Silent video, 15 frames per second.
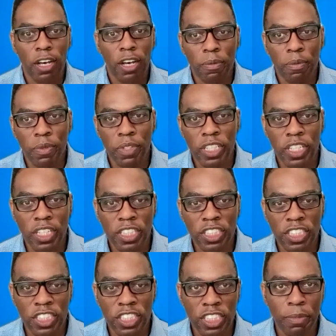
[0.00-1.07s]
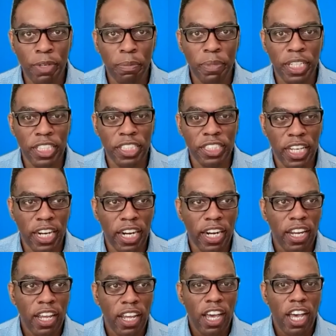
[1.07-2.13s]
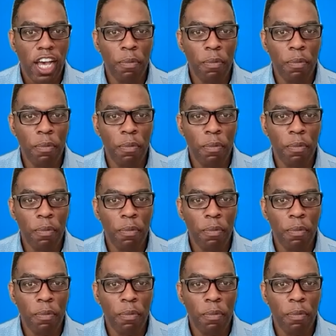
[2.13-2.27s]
the systemic piece there.